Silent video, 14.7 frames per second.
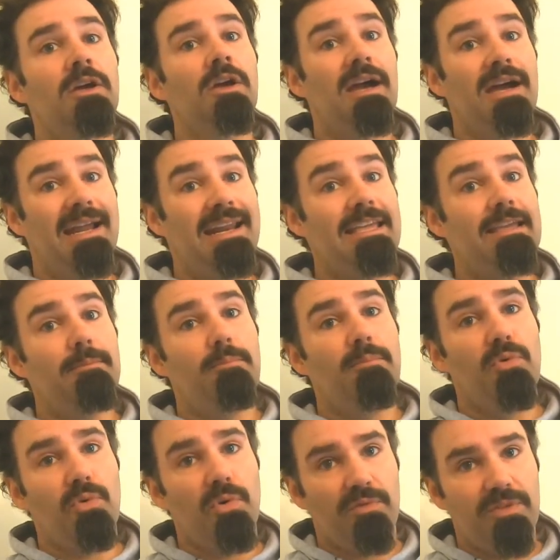And eat
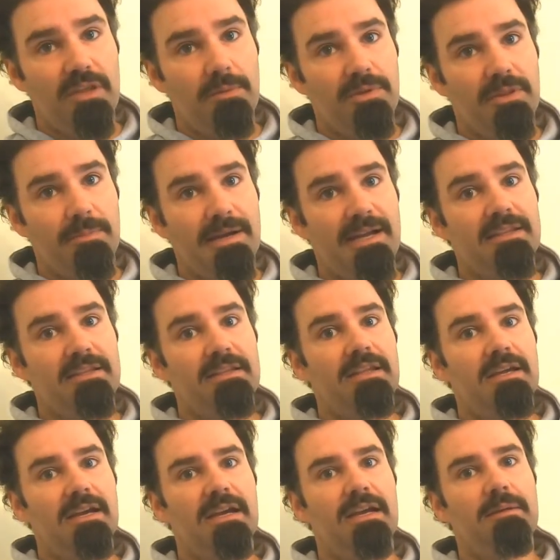more of the eat with abandon
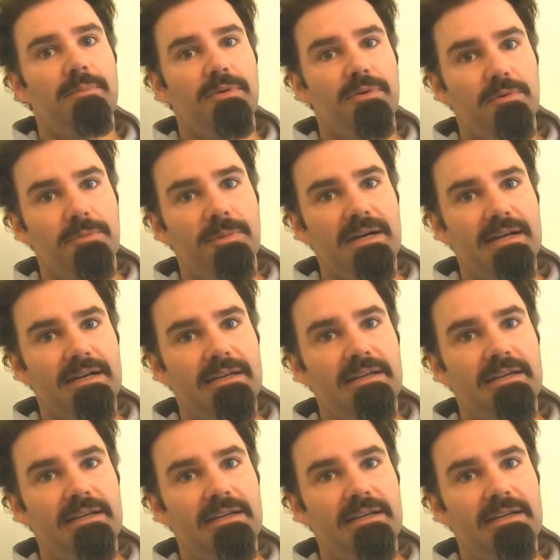and pull back.